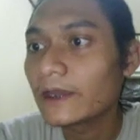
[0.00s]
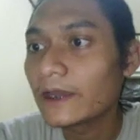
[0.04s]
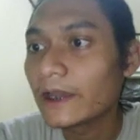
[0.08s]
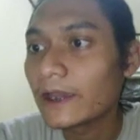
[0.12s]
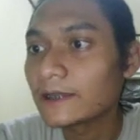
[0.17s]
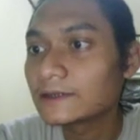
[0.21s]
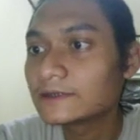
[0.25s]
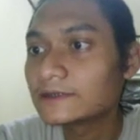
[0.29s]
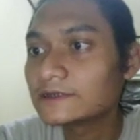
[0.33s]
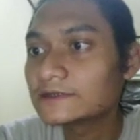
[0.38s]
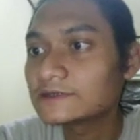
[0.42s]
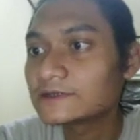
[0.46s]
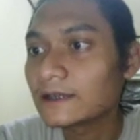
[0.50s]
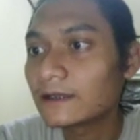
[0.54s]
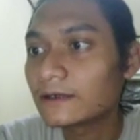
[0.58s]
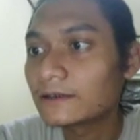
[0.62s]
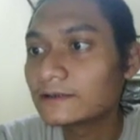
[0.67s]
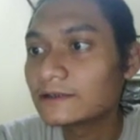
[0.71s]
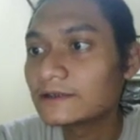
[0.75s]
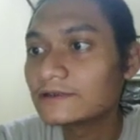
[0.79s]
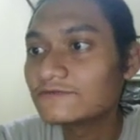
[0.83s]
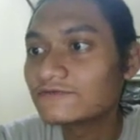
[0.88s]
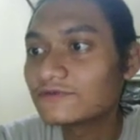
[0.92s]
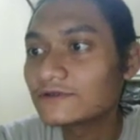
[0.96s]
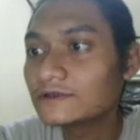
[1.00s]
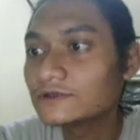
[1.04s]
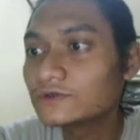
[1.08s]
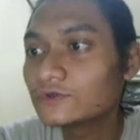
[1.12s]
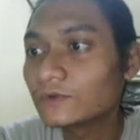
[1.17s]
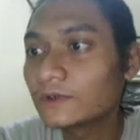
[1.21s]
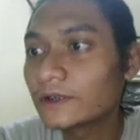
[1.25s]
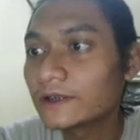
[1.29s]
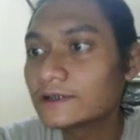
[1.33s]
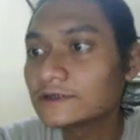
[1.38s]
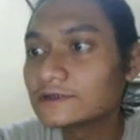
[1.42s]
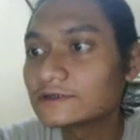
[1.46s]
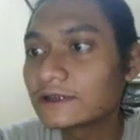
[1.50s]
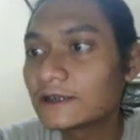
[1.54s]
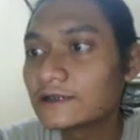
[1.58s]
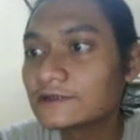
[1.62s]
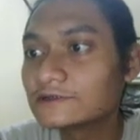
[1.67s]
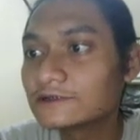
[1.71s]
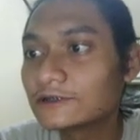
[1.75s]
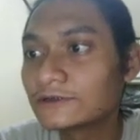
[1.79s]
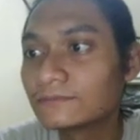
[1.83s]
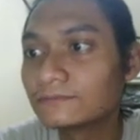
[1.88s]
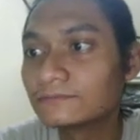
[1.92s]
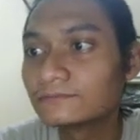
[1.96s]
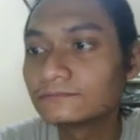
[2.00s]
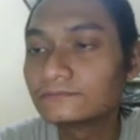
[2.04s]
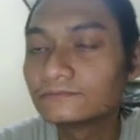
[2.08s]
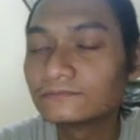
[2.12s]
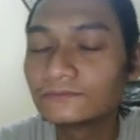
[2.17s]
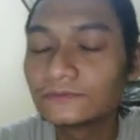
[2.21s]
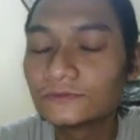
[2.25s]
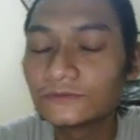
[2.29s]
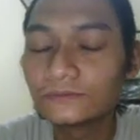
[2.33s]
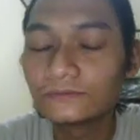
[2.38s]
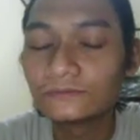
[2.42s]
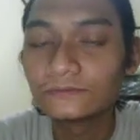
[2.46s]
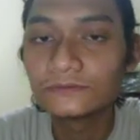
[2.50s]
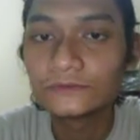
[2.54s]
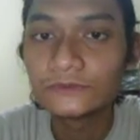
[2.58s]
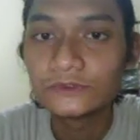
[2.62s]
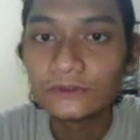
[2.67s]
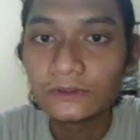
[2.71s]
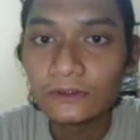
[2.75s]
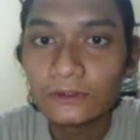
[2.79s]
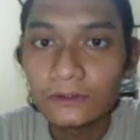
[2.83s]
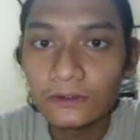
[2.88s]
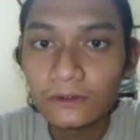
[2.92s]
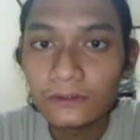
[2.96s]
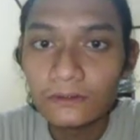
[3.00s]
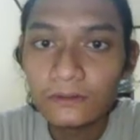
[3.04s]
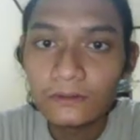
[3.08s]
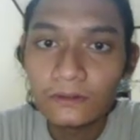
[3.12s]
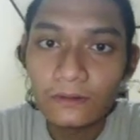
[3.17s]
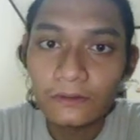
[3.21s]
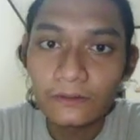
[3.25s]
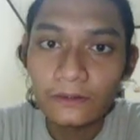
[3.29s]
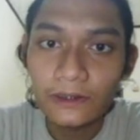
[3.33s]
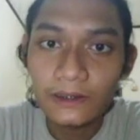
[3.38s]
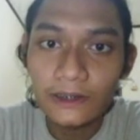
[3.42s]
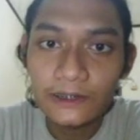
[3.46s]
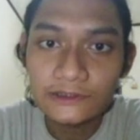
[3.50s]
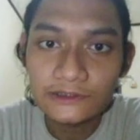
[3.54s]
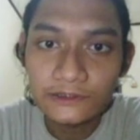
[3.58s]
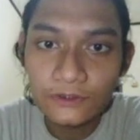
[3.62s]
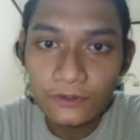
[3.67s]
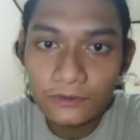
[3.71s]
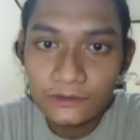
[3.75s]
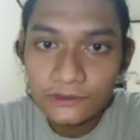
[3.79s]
ethics are different to legislation. Okay, let's go